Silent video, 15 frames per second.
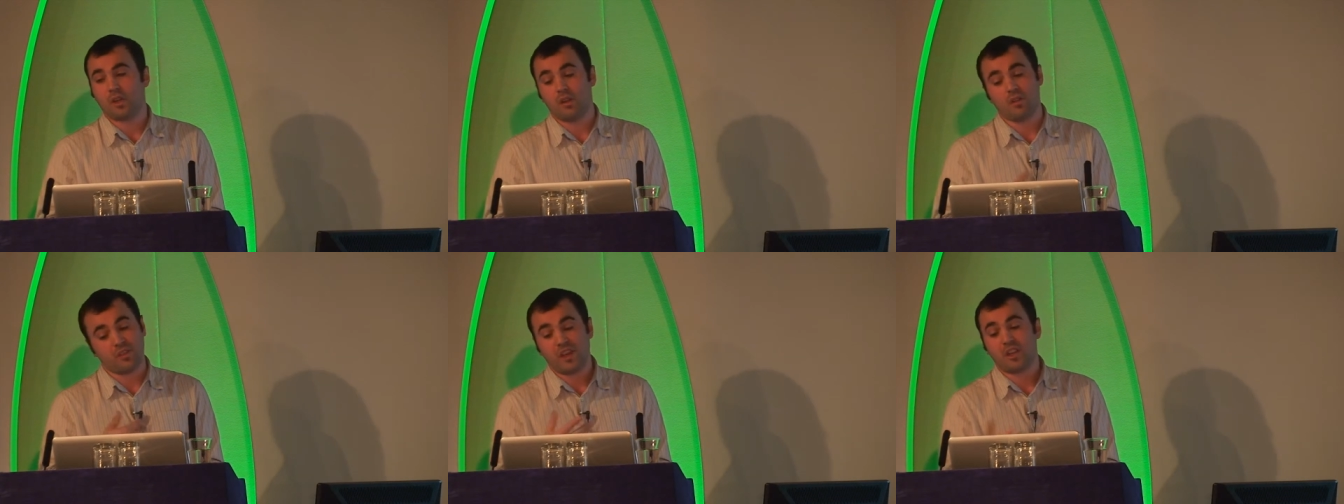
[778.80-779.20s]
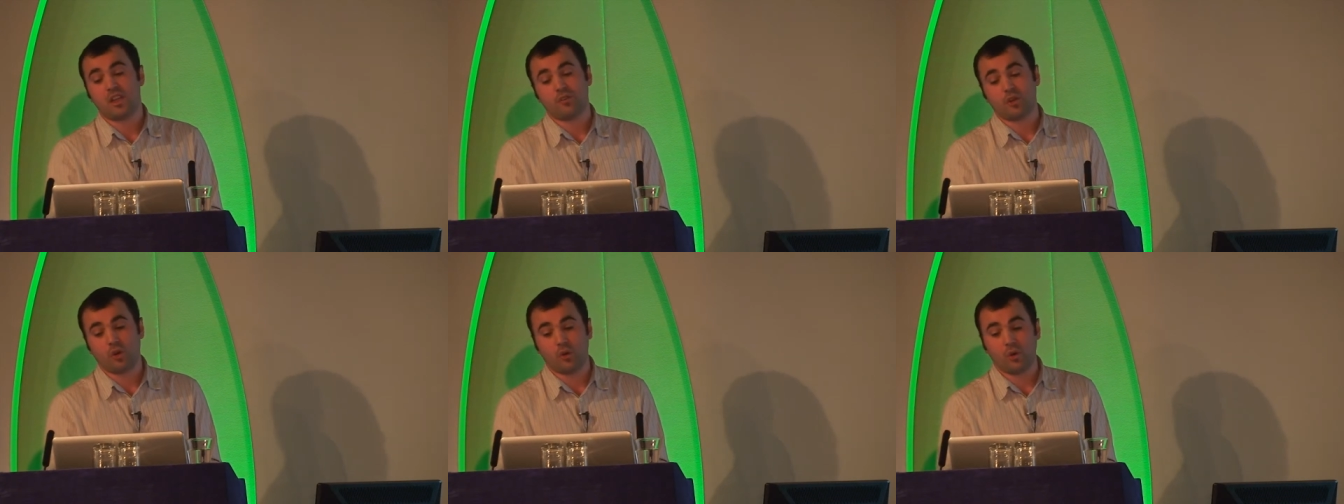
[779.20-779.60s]
thank you
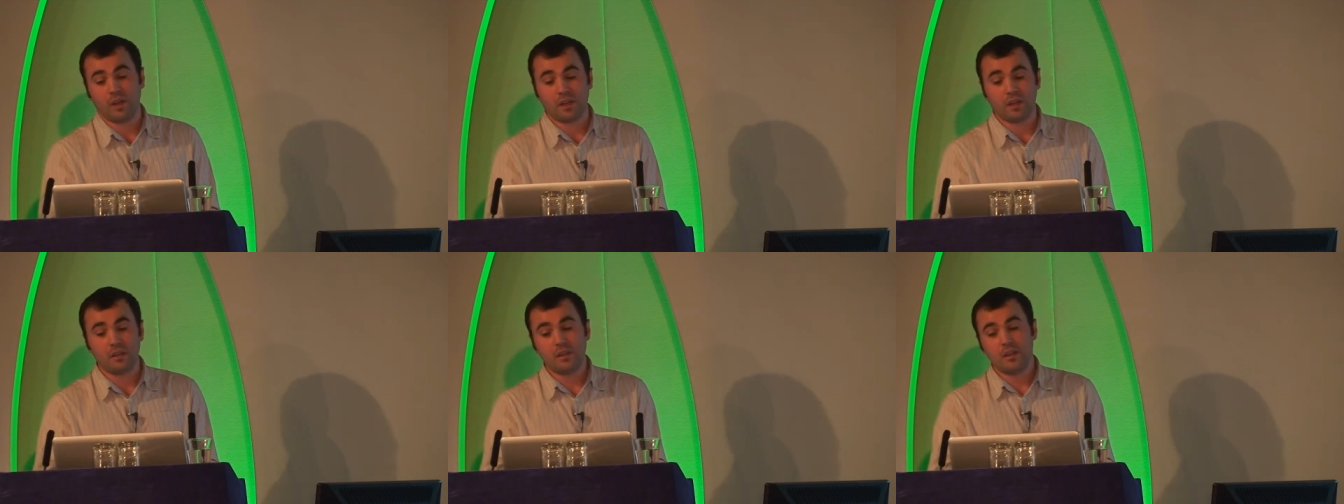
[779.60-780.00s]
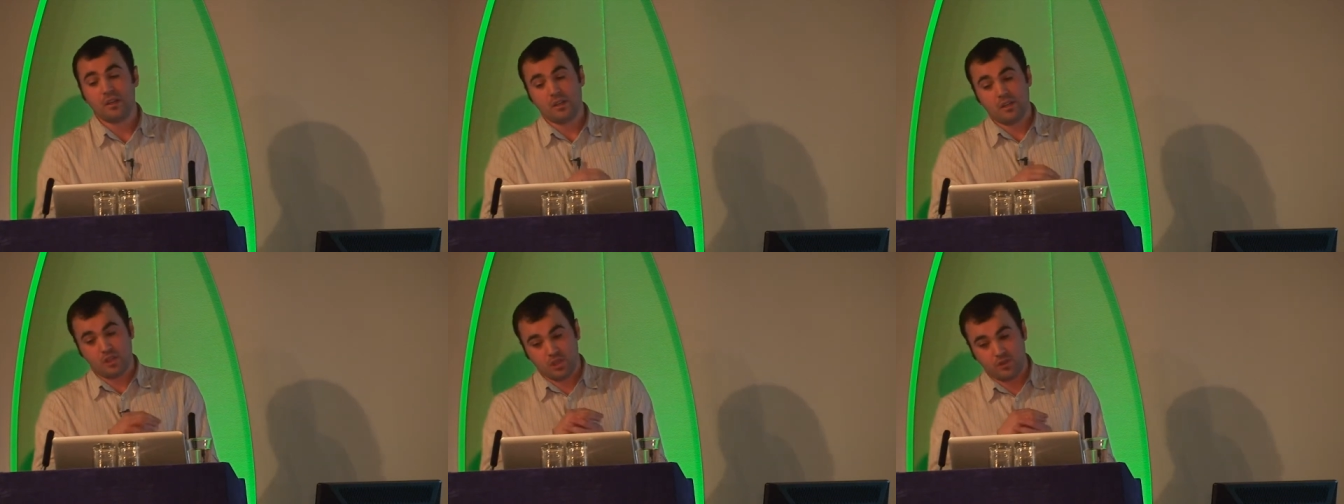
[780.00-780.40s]
for calling,
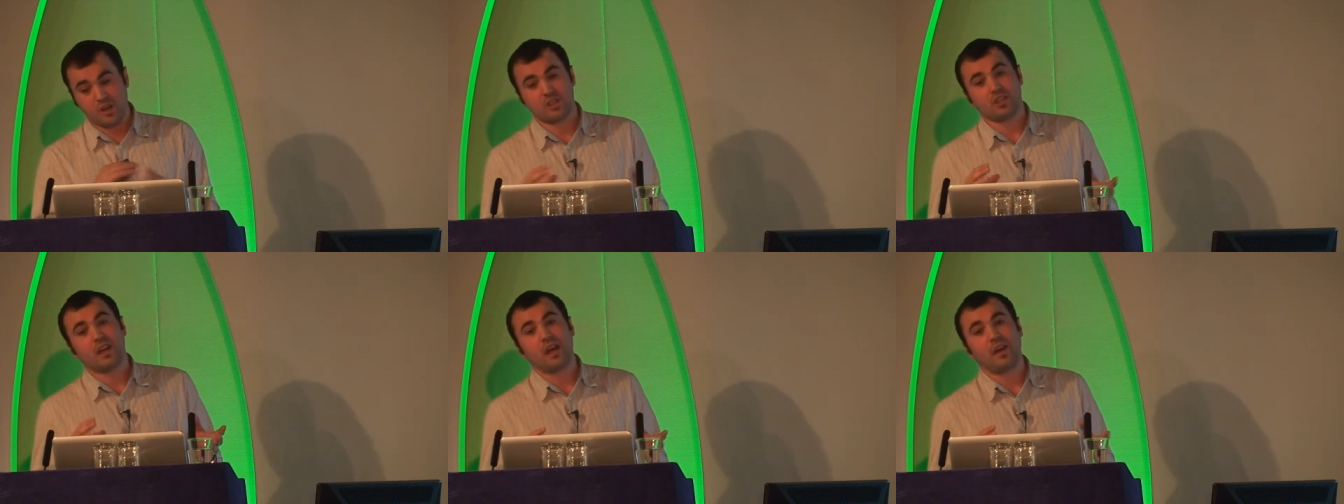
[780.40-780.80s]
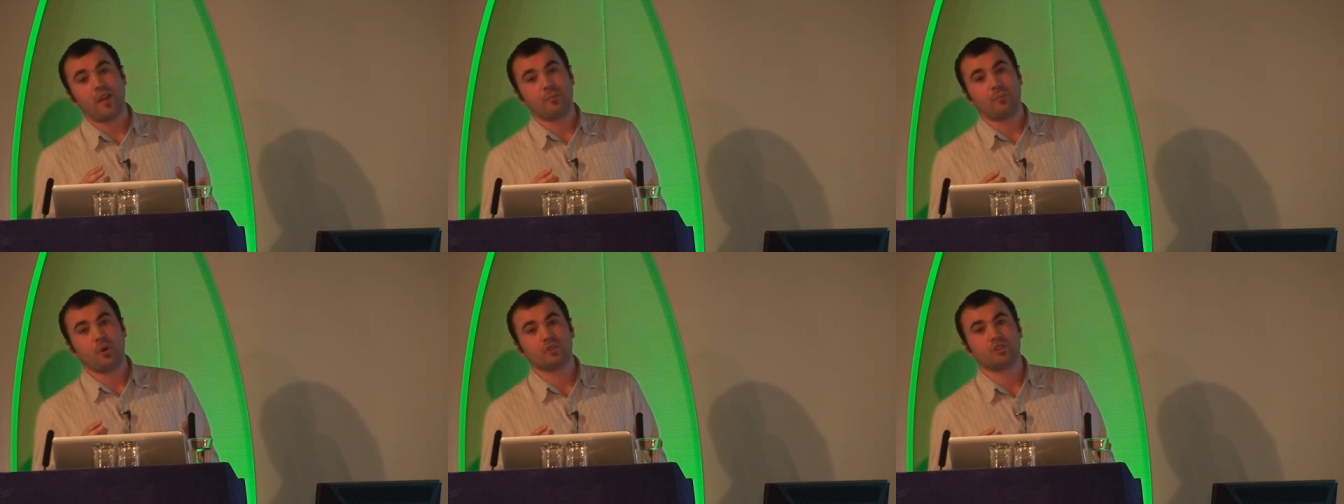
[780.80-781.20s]
stretching out
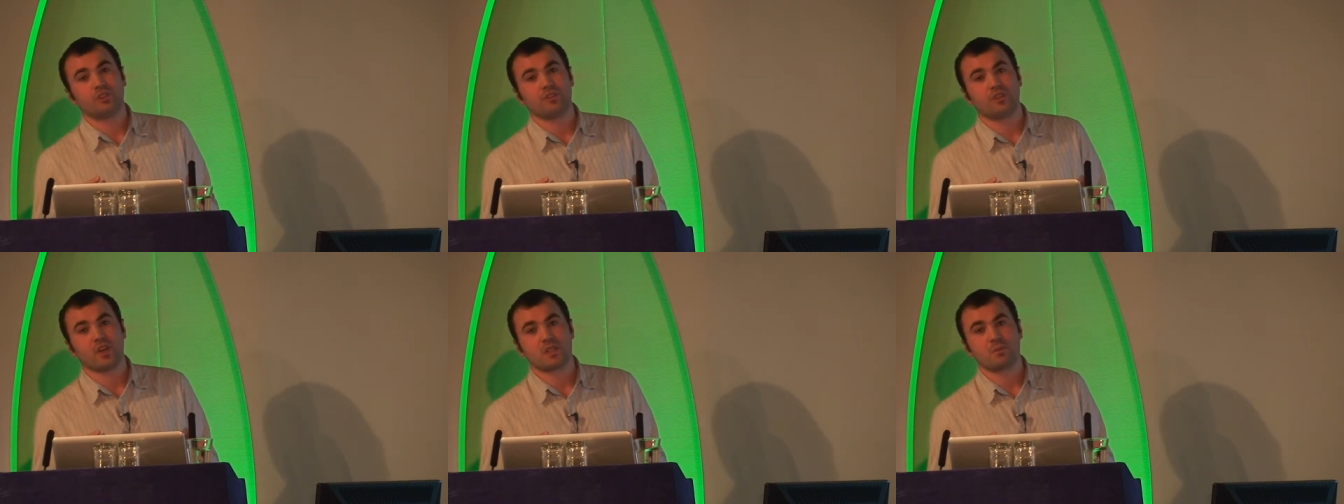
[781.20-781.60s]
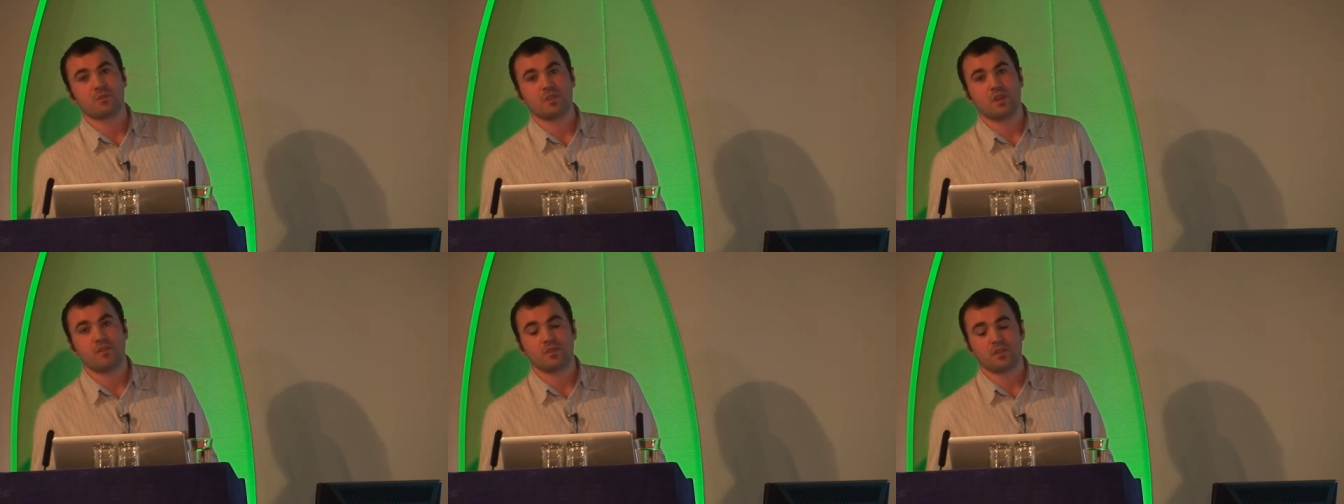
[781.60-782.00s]
that positive customer
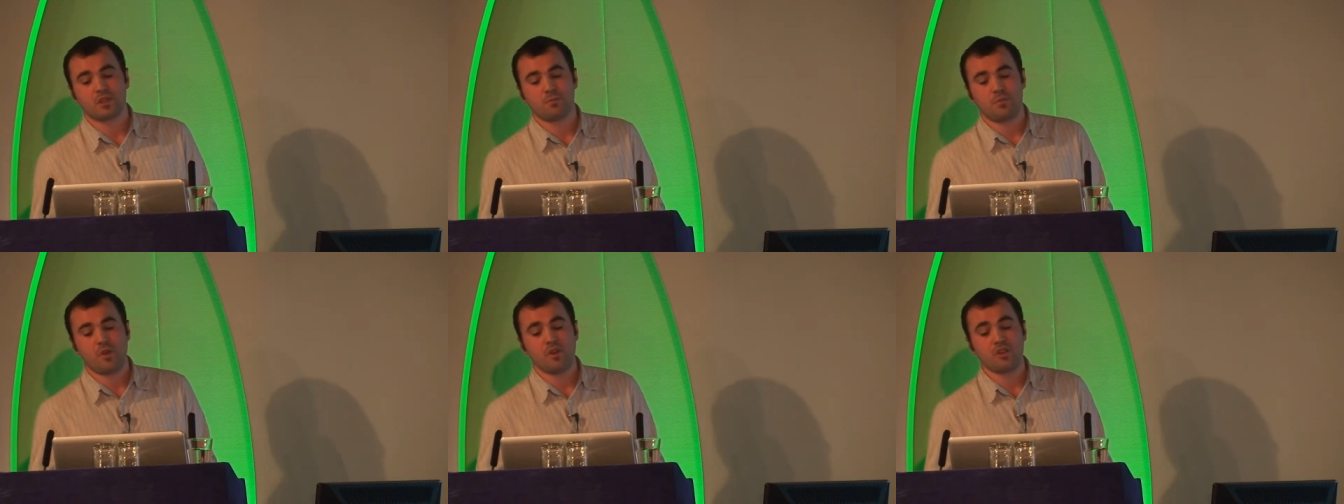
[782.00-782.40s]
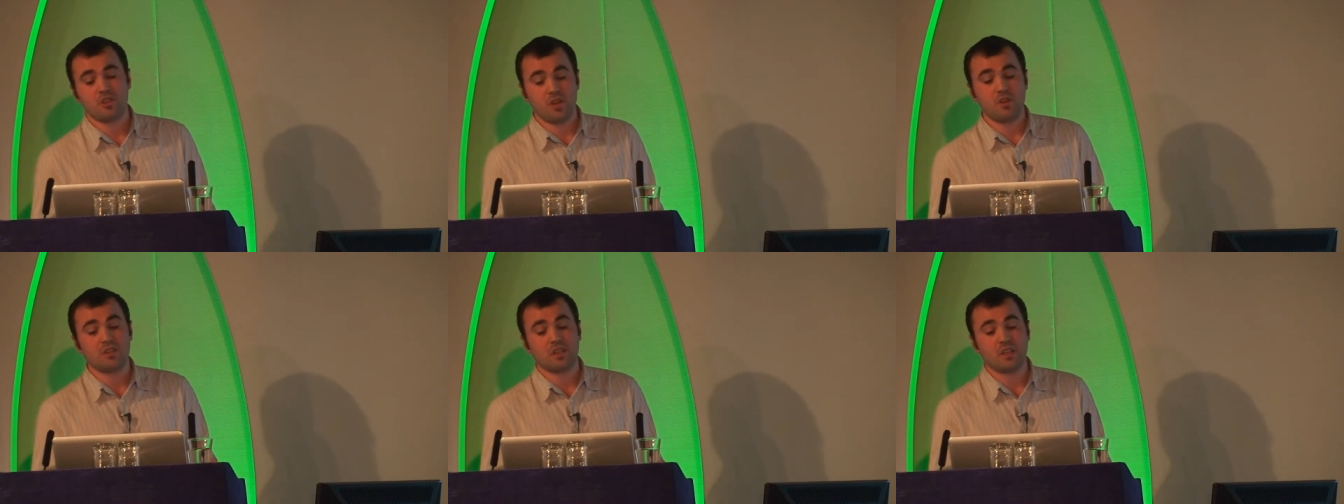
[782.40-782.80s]
service experience
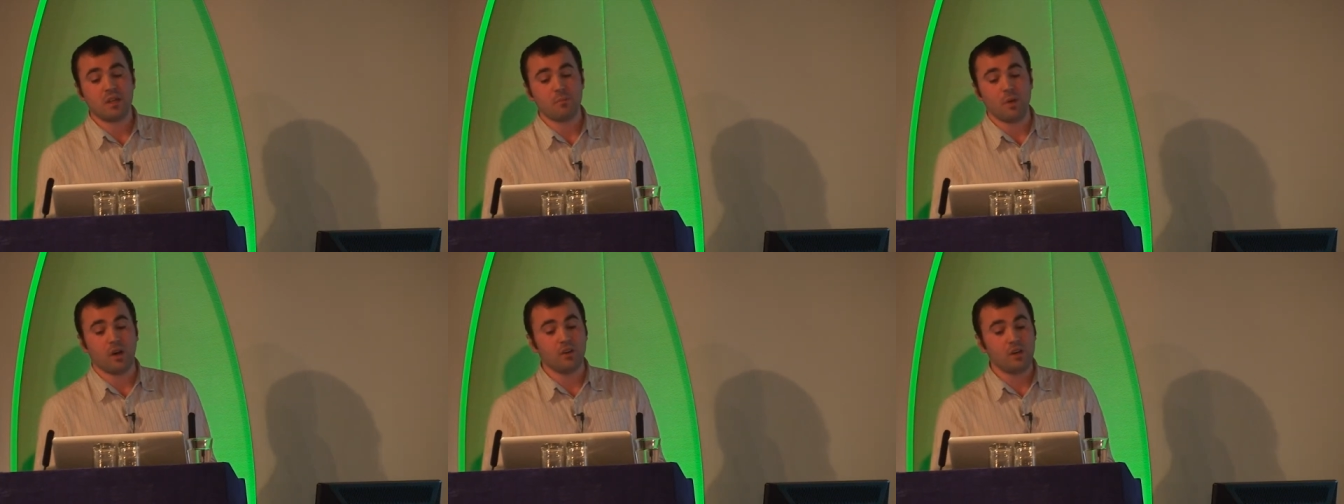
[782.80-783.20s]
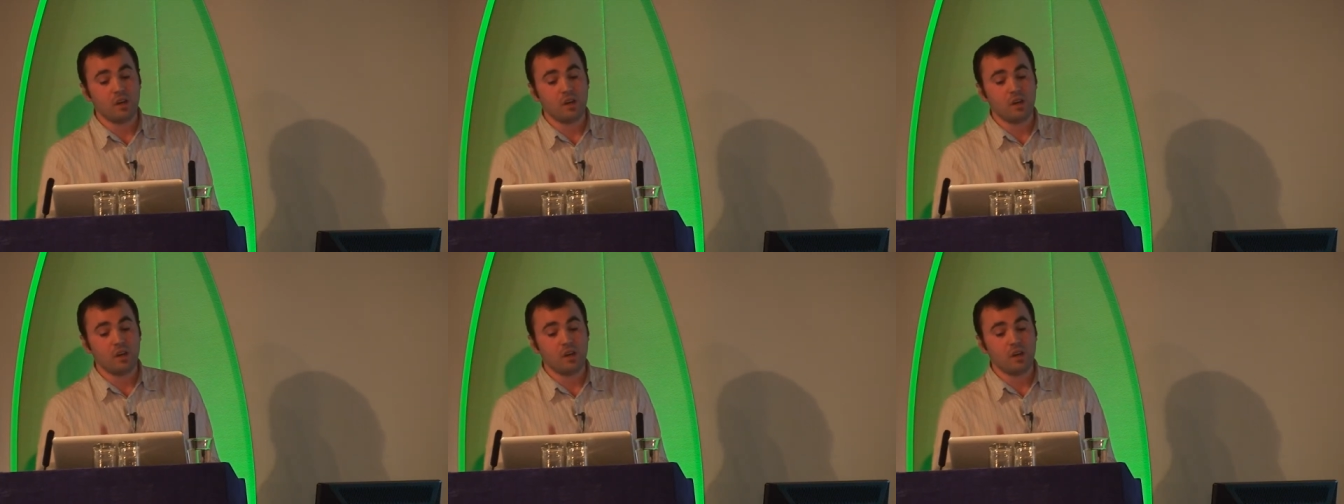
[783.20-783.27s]
using email